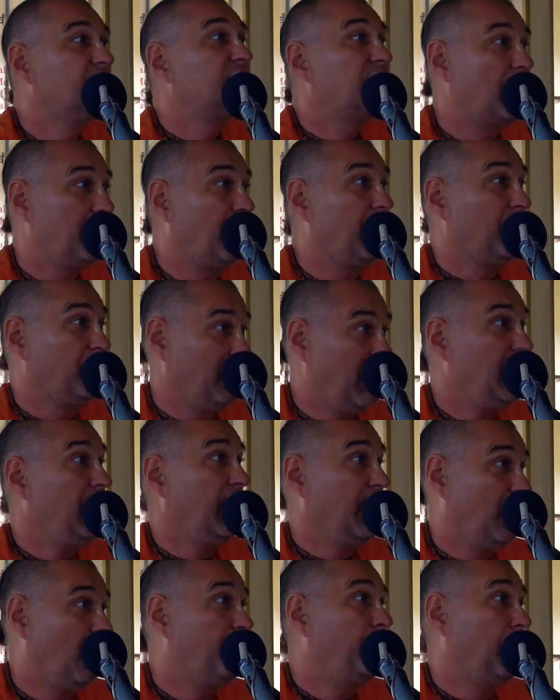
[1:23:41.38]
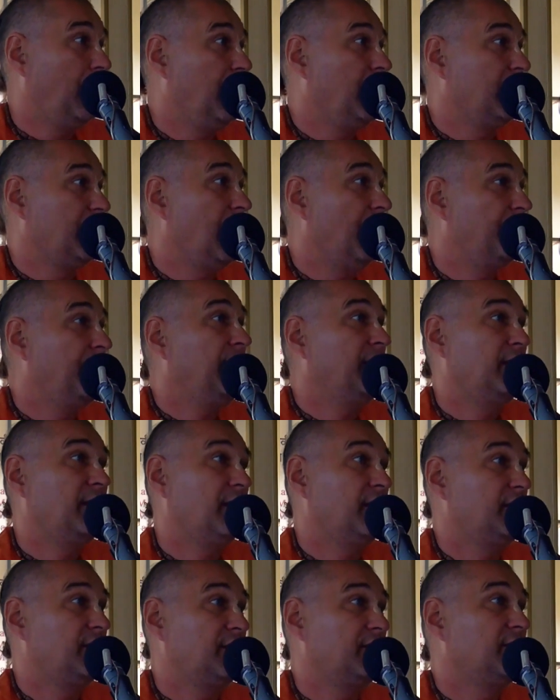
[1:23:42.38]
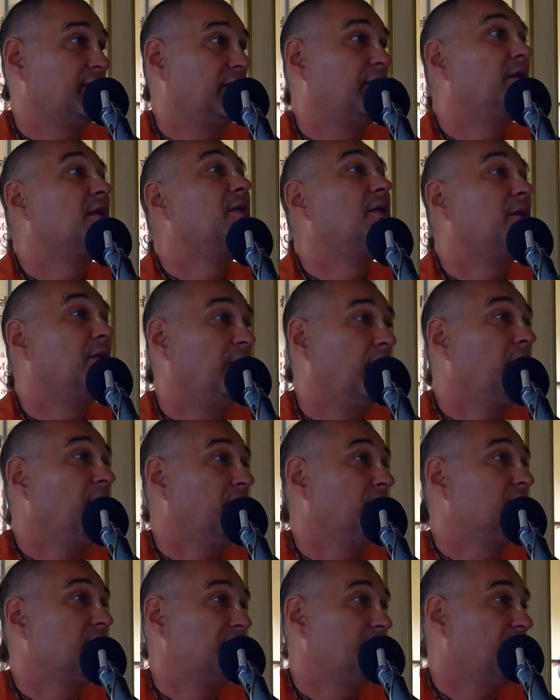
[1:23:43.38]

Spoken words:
Some are really opulent. I mean, no?